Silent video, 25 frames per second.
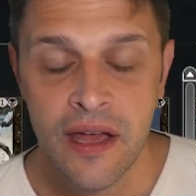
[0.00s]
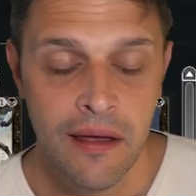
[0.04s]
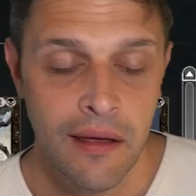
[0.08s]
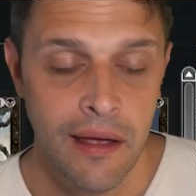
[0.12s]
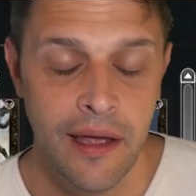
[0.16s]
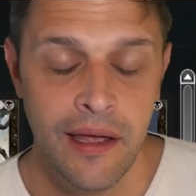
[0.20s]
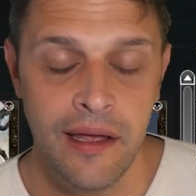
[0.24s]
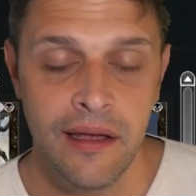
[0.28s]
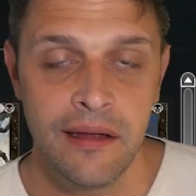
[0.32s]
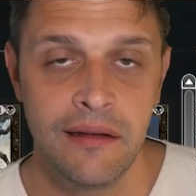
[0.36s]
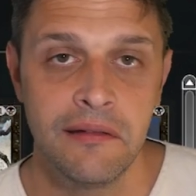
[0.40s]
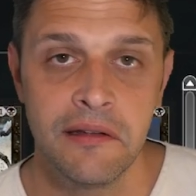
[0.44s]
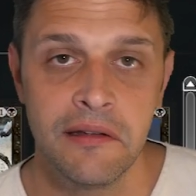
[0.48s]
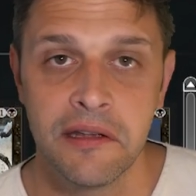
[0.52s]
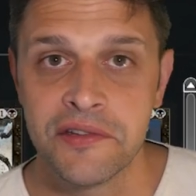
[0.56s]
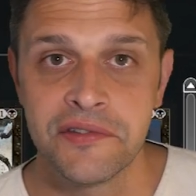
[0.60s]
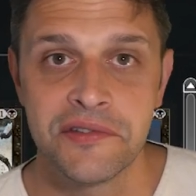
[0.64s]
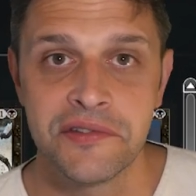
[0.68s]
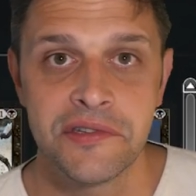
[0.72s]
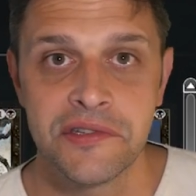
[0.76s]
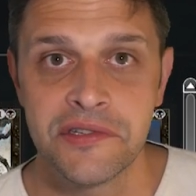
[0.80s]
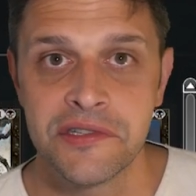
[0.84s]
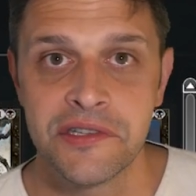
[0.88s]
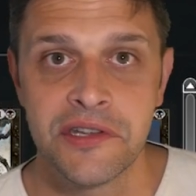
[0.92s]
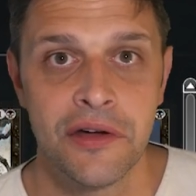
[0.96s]
And it gives
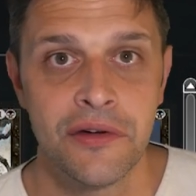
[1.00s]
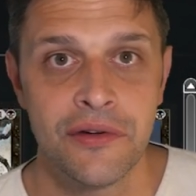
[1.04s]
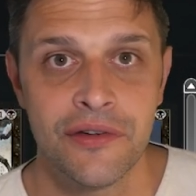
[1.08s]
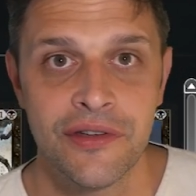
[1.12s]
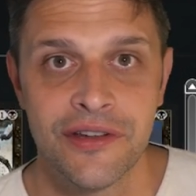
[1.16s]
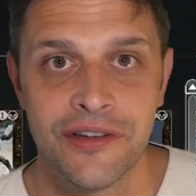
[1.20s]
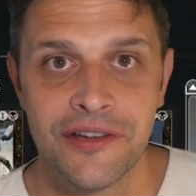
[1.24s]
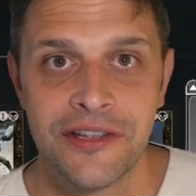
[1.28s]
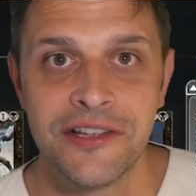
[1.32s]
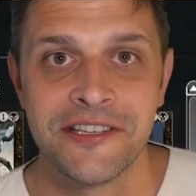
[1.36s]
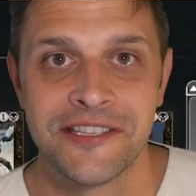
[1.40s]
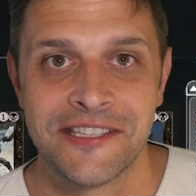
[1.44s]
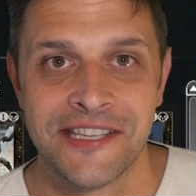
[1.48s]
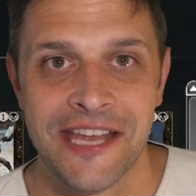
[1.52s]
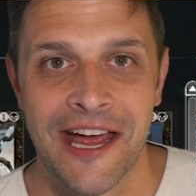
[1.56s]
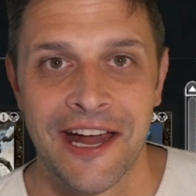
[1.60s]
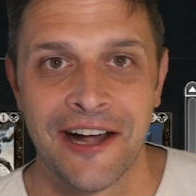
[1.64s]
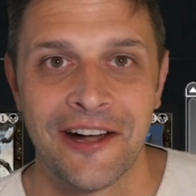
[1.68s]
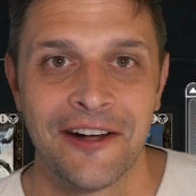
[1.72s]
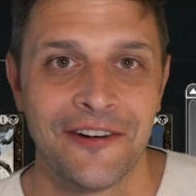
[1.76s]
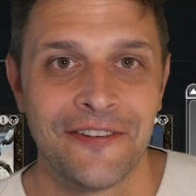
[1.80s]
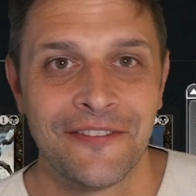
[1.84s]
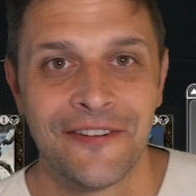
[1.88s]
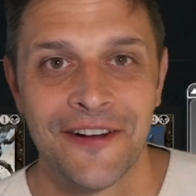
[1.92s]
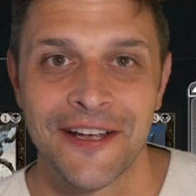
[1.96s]
us a token to
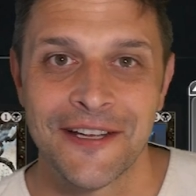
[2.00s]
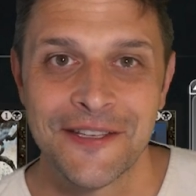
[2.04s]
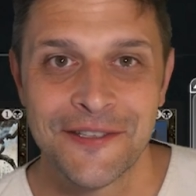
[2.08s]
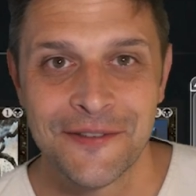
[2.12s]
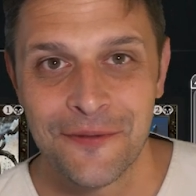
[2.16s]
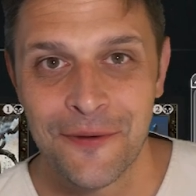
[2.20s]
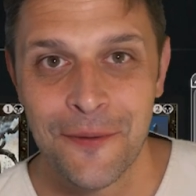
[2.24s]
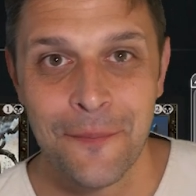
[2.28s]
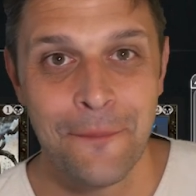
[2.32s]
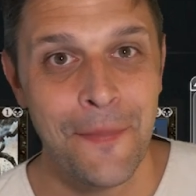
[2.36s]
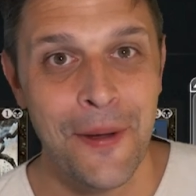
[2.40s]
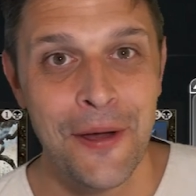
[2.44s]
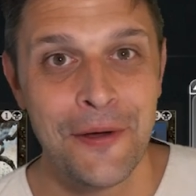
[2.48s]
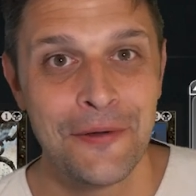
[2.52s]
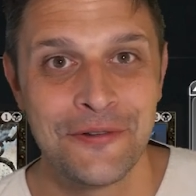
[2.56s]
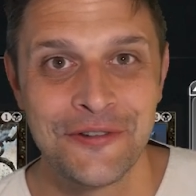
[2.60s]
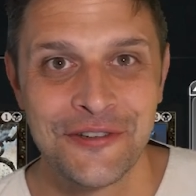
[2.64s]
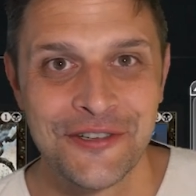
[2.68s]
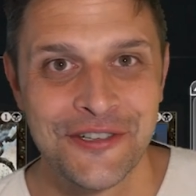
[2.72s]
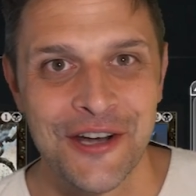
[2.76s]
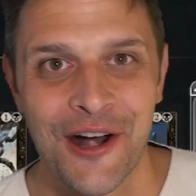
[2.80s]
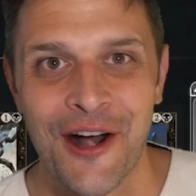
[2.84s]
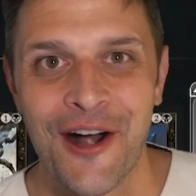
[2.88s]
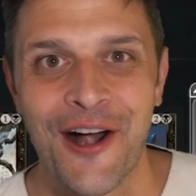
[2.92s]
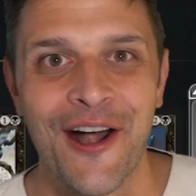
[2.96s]
sacrifice for Bone
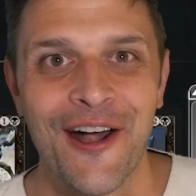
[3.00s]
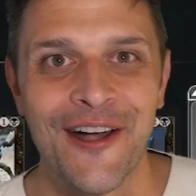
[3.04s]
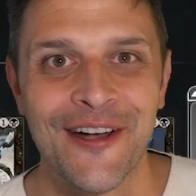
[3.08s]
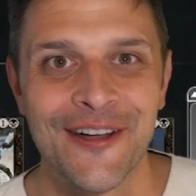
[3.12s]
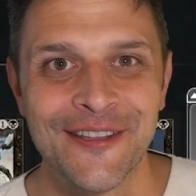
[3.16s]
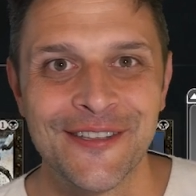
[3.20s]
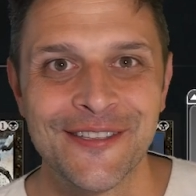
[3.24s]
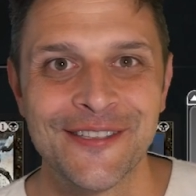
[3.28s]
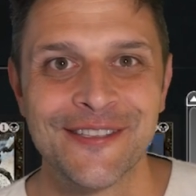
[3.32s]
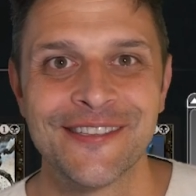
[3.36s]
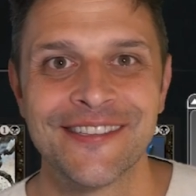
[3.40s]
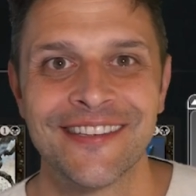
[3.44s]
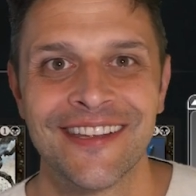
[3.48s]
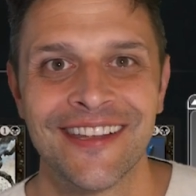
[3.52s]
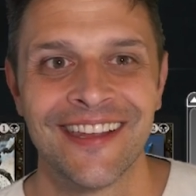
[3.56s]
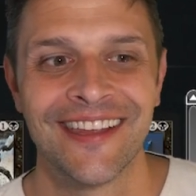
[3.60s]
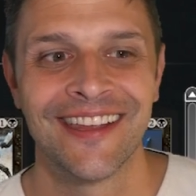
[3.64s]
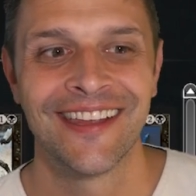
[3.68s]
Shards.